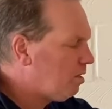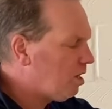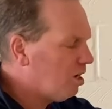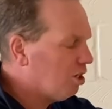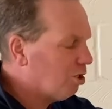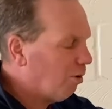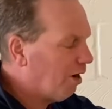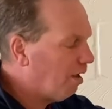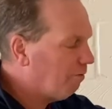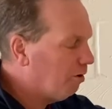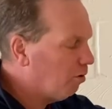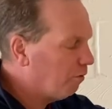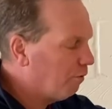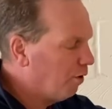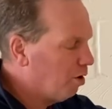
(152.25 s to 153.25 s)
so I'll have a
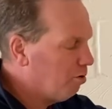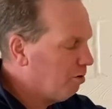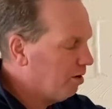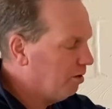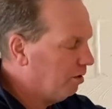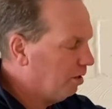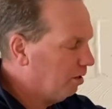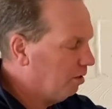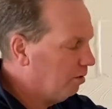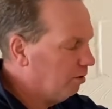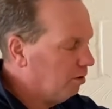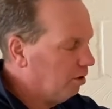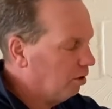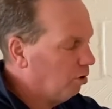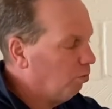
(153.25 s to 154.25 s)
look through and
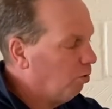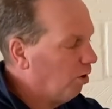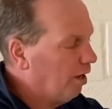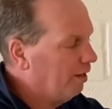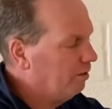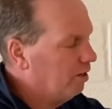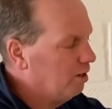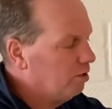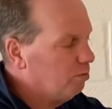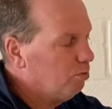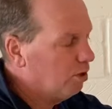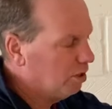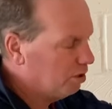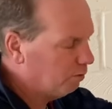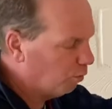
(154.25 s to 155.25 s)
look at what that does and what
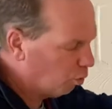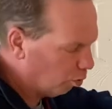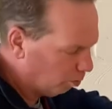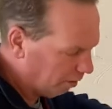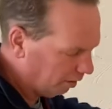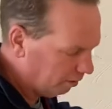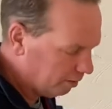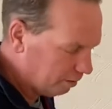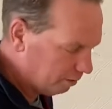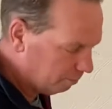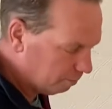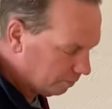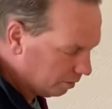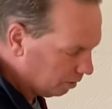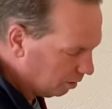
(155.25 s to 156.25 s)
it's for, but
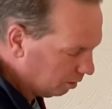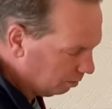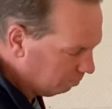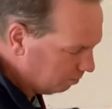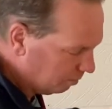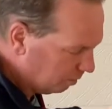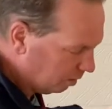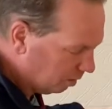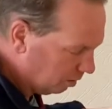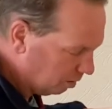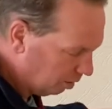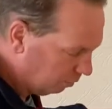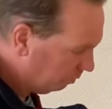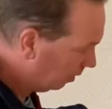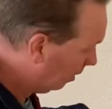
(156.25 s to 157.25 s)

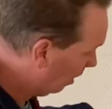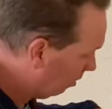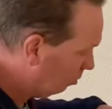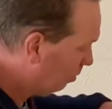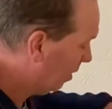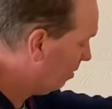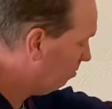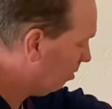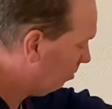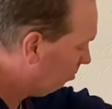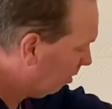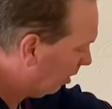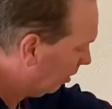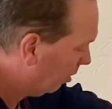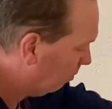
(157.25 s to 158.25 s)
hopefully that will be a
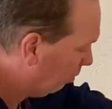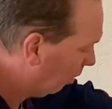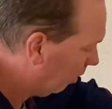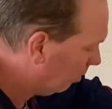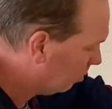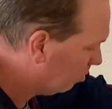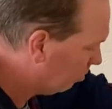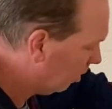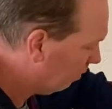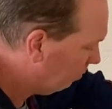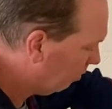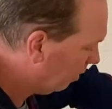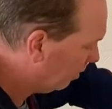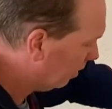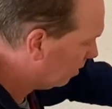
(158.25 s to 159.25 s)
really good product, whatever
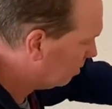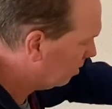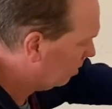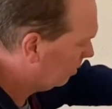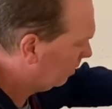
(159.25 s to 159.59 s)
it does.